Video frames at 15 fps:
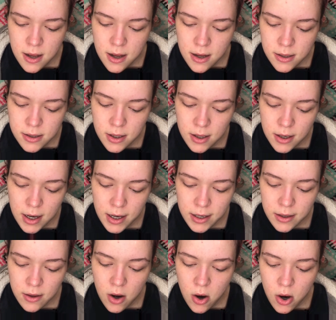So the
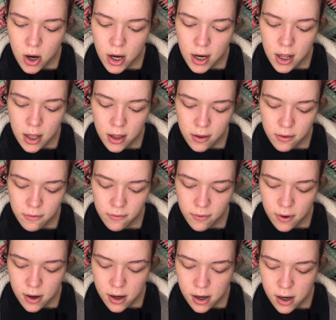next card is
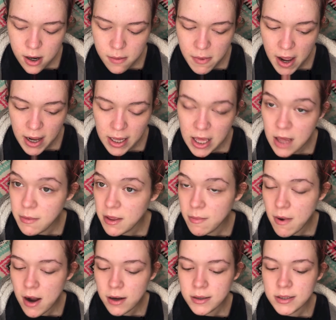from Kimmy's
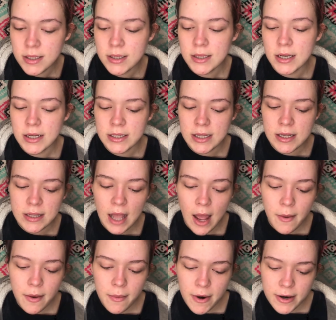Boxes, and it says,
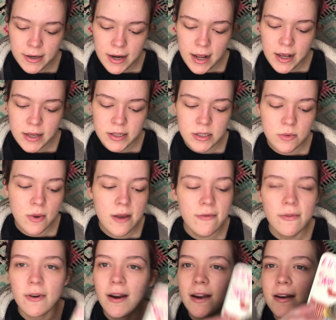"Happy birthday, sweet
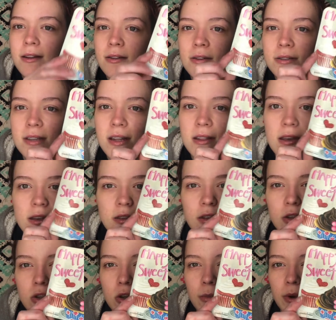friend." It looks like this.
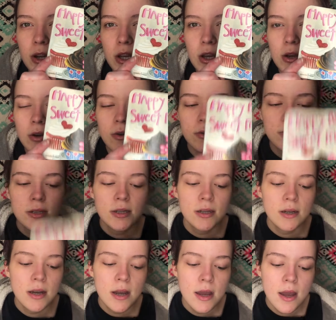It's super cute,
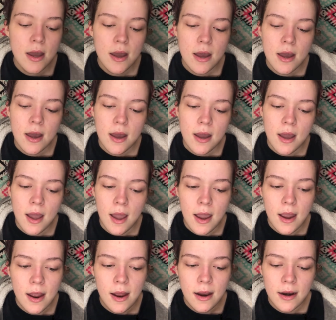
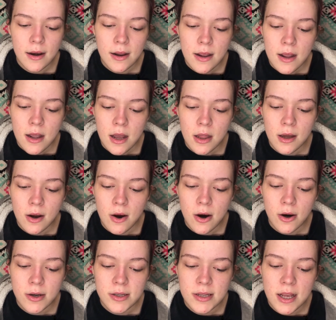and the
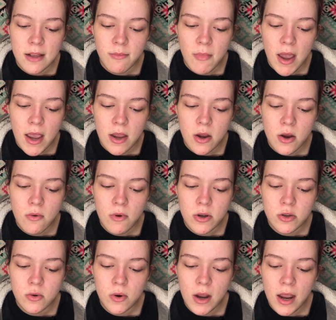card says, "May you
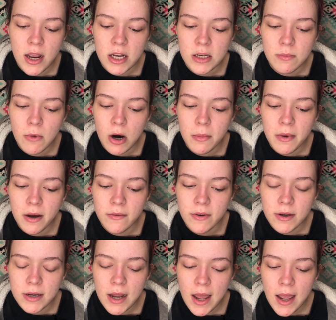enjoy each moment of your
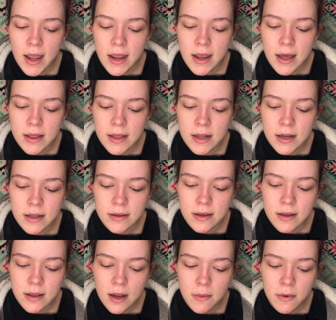day," and then it
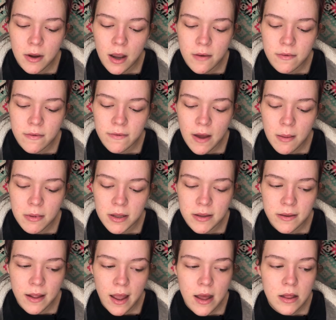says, "I hope you have a fabulous
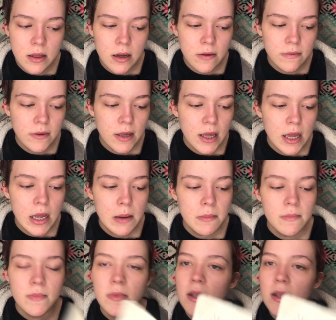day. Love, Kim."